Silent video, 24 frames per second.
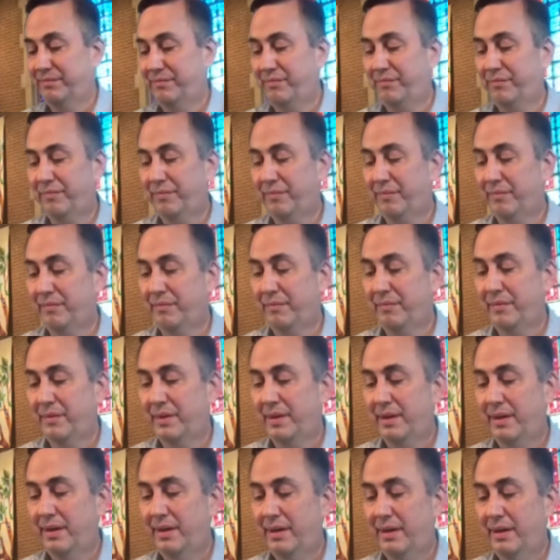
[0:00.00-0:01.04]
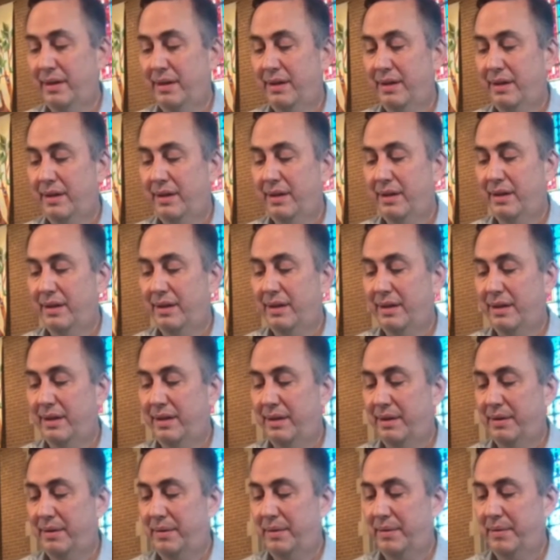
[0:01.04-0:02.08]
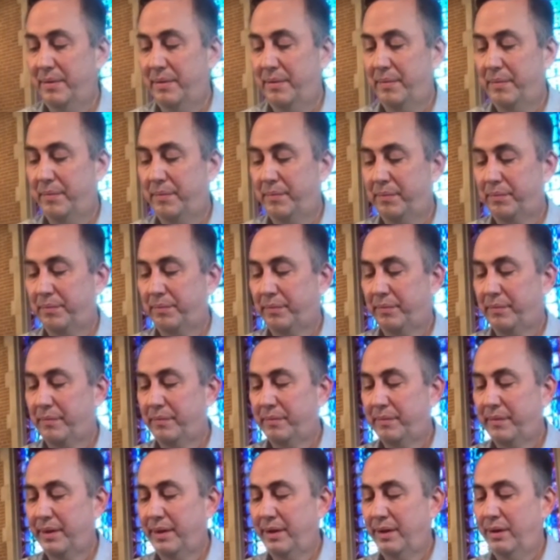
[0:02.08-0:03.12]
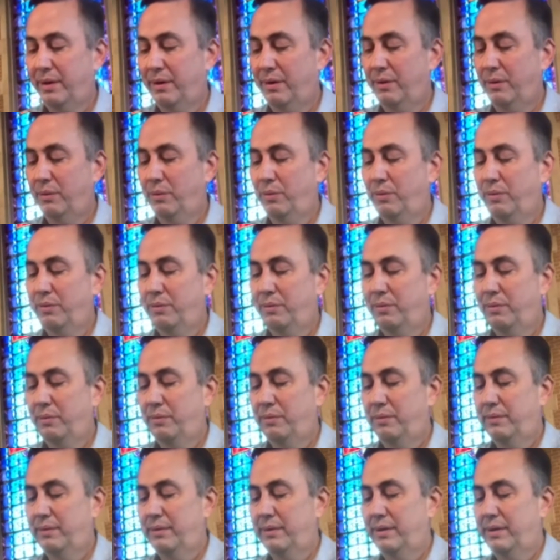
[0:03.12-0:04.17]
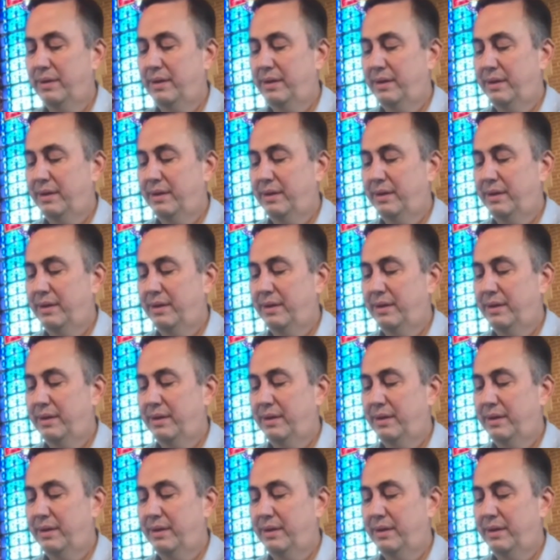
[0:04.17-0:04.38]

(no one is talking)